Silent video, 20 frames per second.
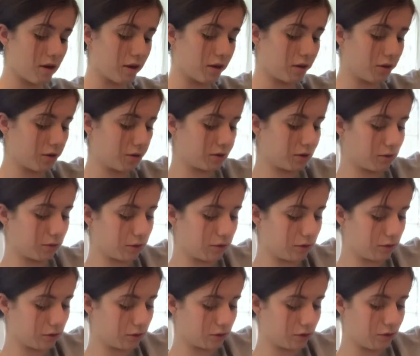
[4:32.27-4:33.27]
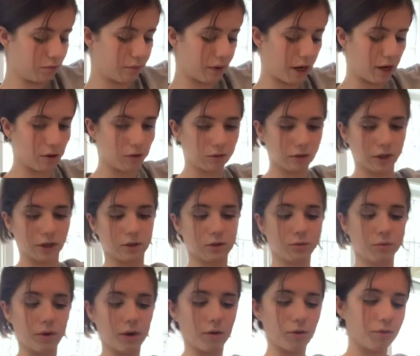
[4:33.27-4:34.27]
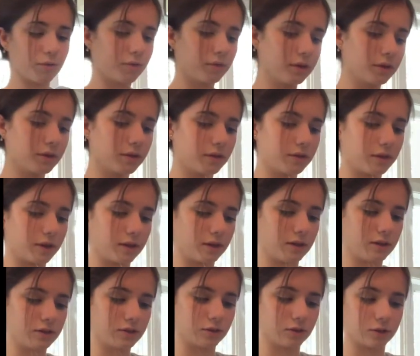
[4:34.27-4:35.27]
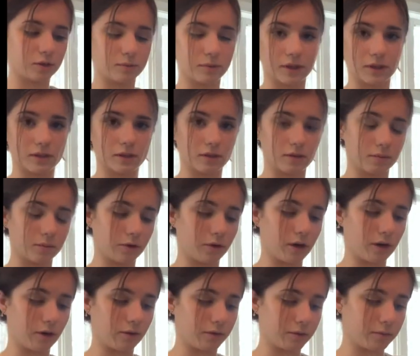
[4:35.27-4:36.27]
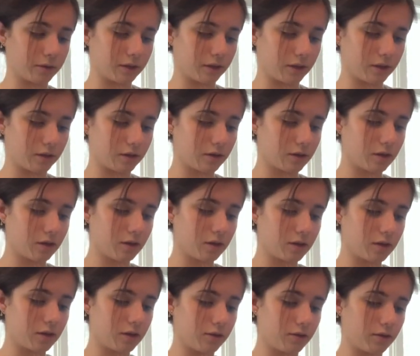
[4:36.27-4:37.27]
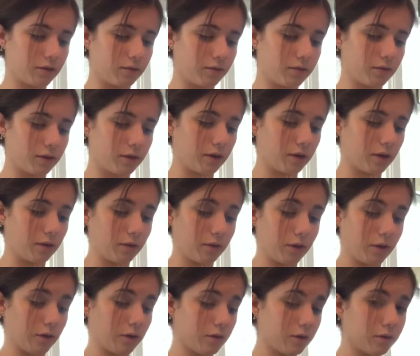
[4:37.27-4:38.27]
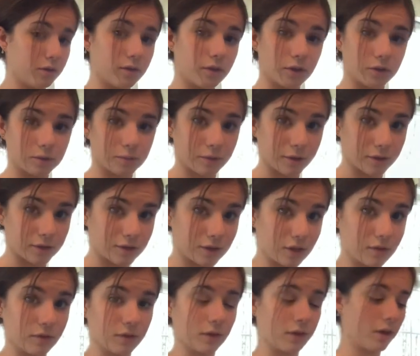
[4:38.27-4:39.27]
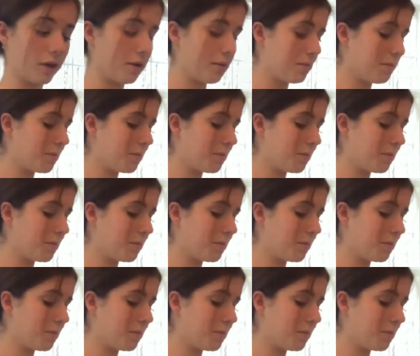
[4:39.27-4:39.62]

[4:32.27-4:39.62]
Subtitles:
And you're just going to scoop out like 12 thingies or space them or however many you can fit on there that are spaced evenly.